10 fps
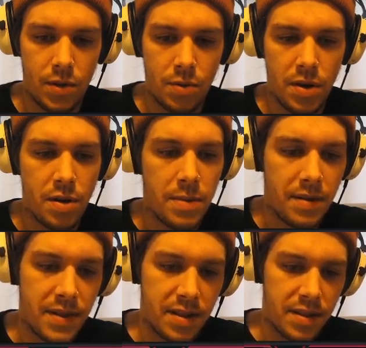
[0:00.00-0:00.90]
Do I Omen
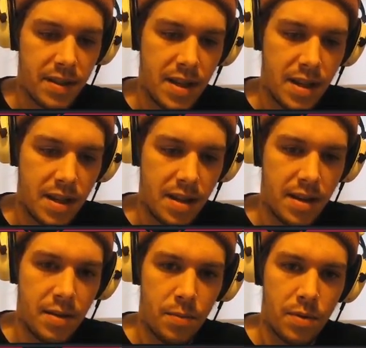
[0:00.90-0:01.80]
of the Sea
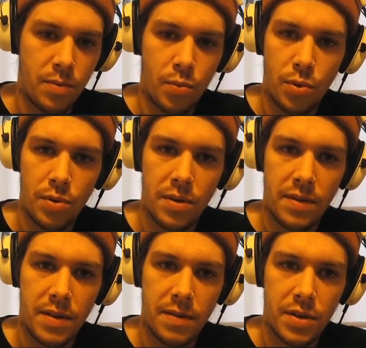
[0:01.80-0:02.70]
and then Warrant Warden
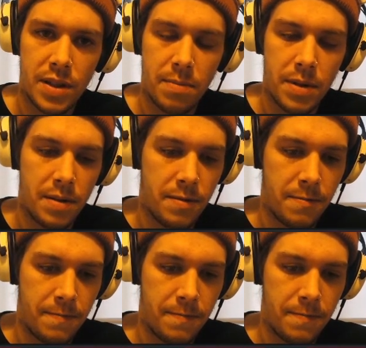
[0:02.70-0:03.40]
the Fervent Champion?